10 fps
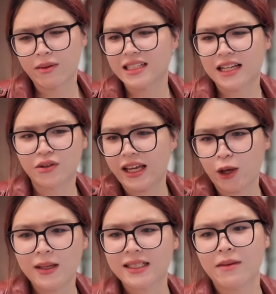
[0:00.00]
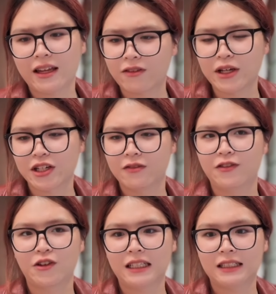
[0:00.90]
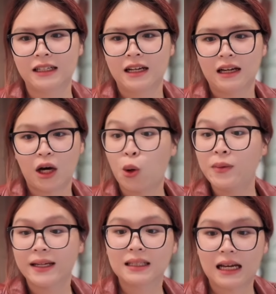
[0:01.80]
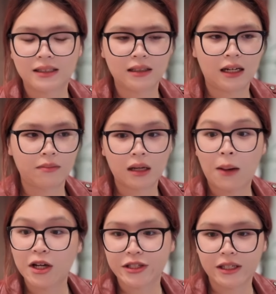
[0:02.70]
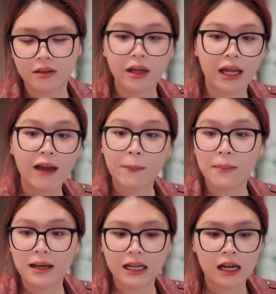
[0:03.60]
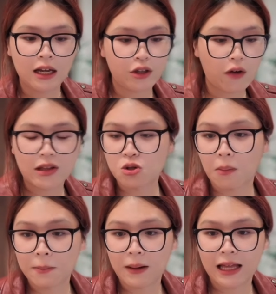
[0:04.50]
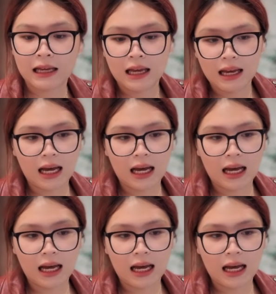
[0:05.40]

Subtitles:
You just ask you, hey, can you please send me the information for the OBS class? How much is it? Can I have the payment link? Do you have an installment plan?